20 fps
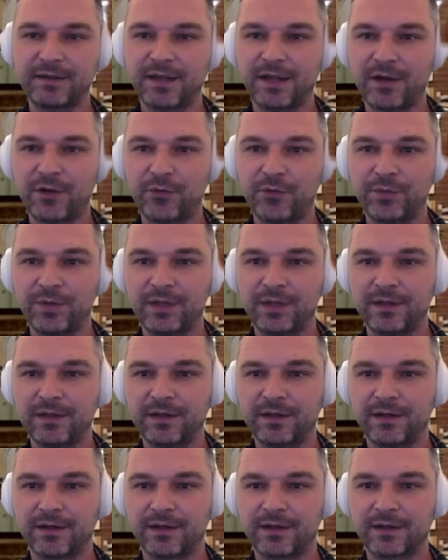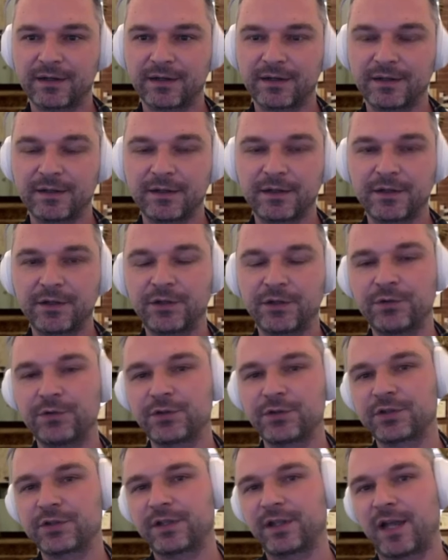now we are in a
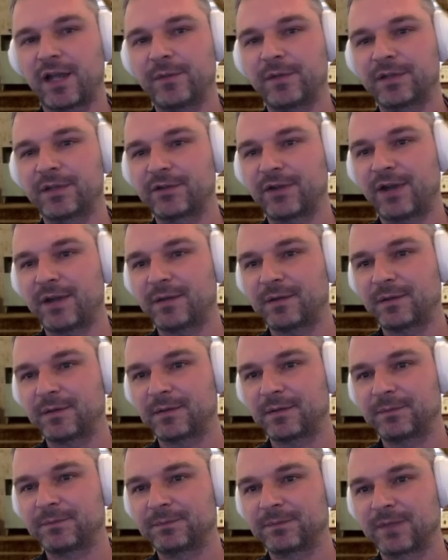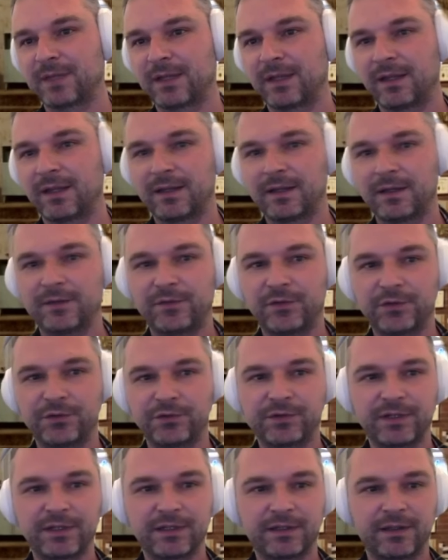huge climate crisis. If you
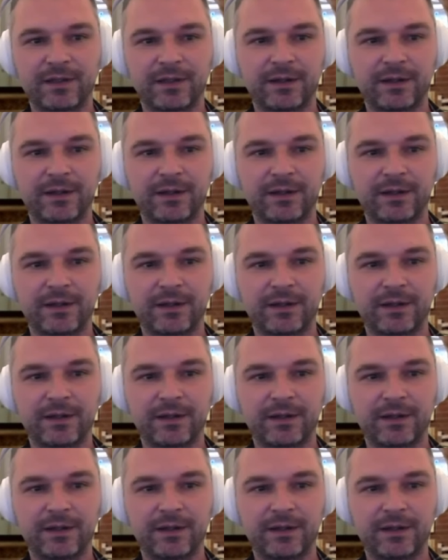read